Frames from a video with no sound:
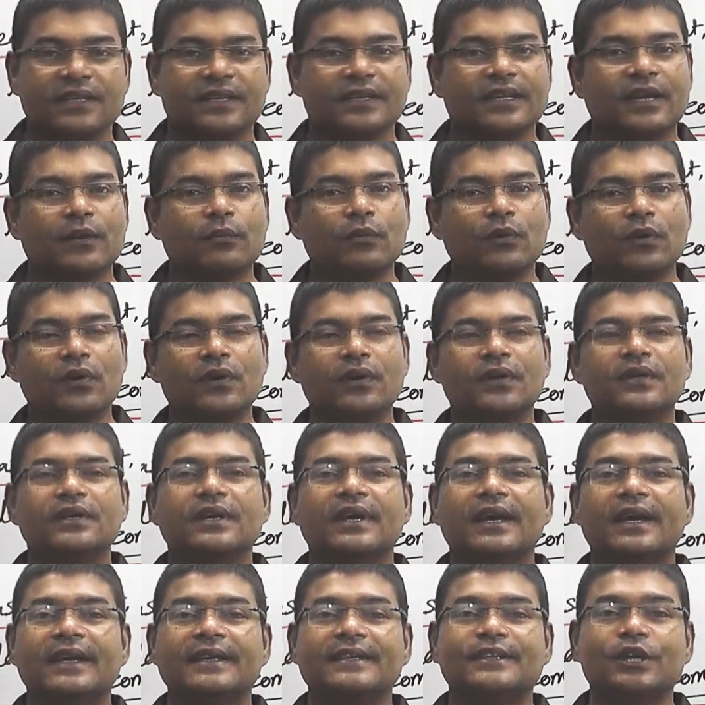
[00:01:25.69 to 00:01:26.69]
Therefore
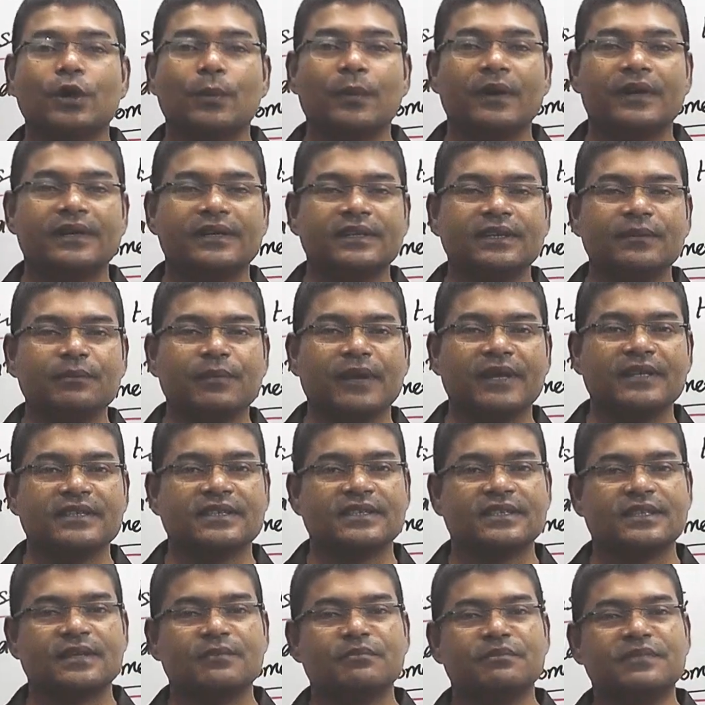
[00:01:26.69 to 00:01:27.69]
geometry
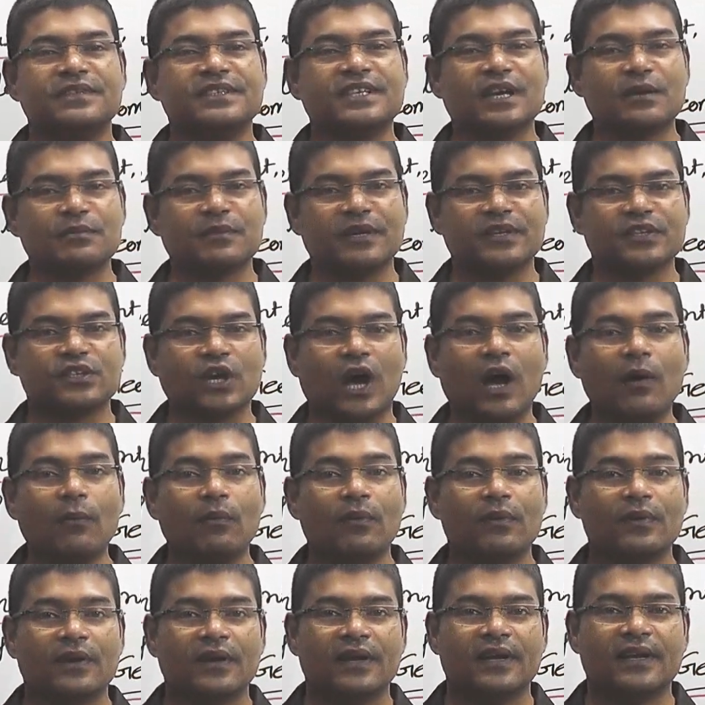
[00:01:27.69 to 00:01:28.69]
means measurement
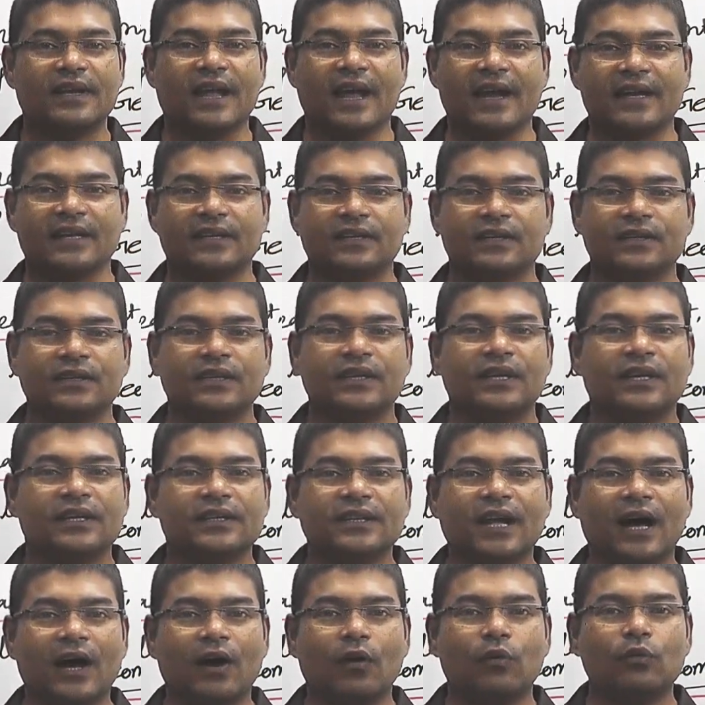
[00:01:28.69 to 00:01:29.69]
of land.
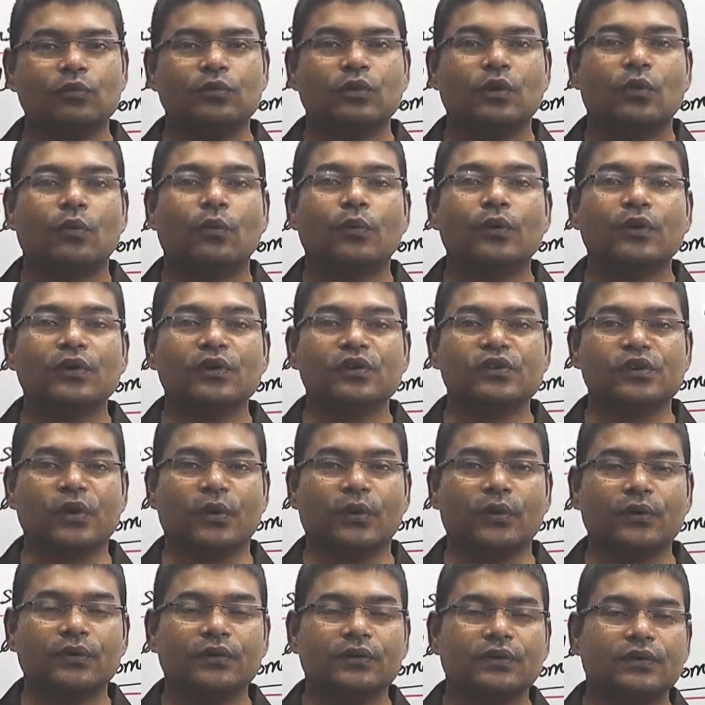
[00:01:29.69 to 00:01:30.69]
Now we will
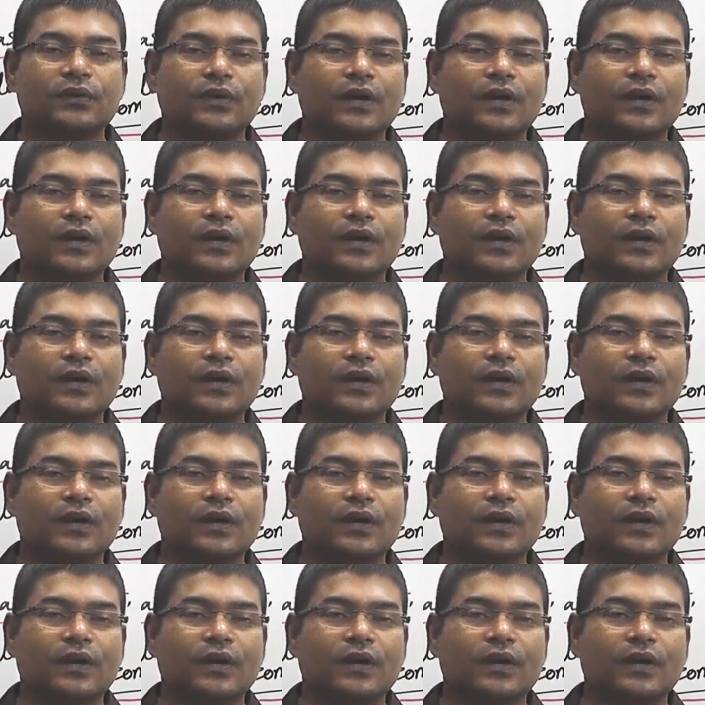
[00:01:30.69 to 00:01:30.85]
know,